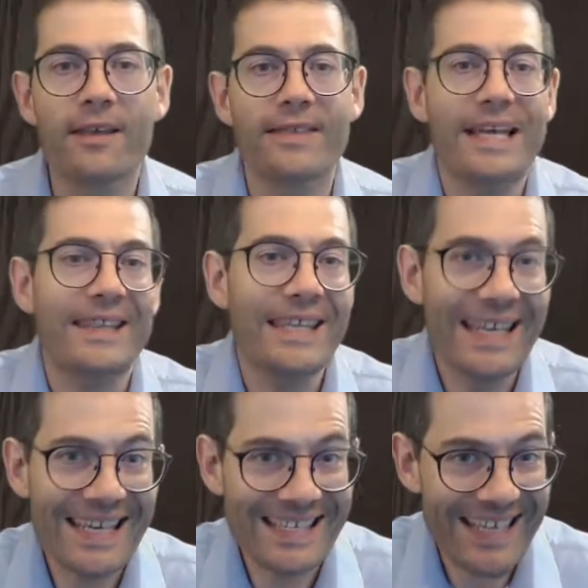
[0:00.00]
that the
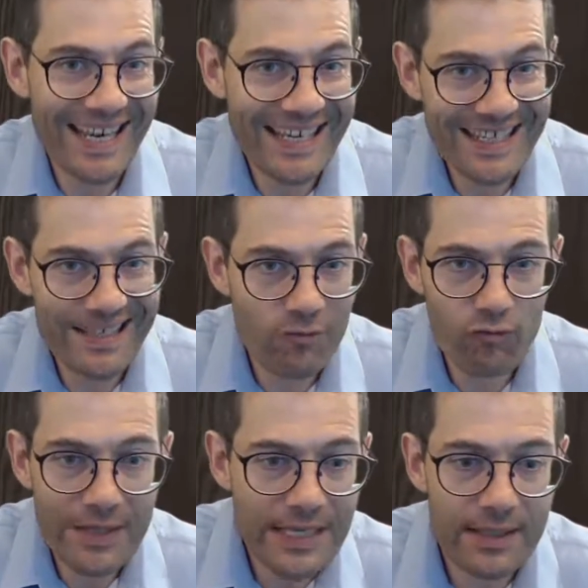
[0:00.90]
intended
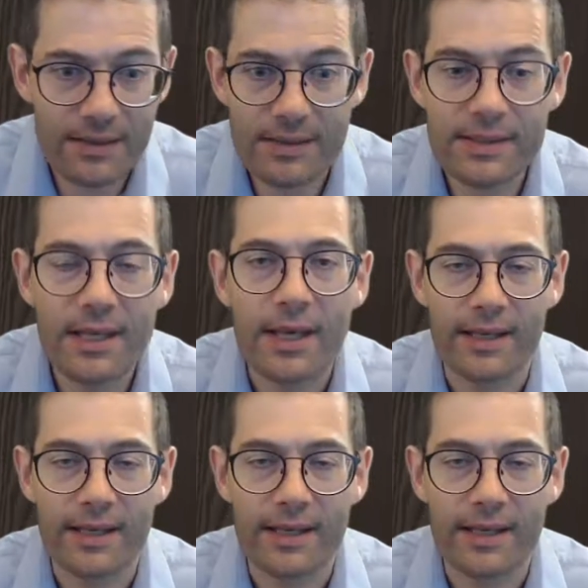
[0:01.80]
readers,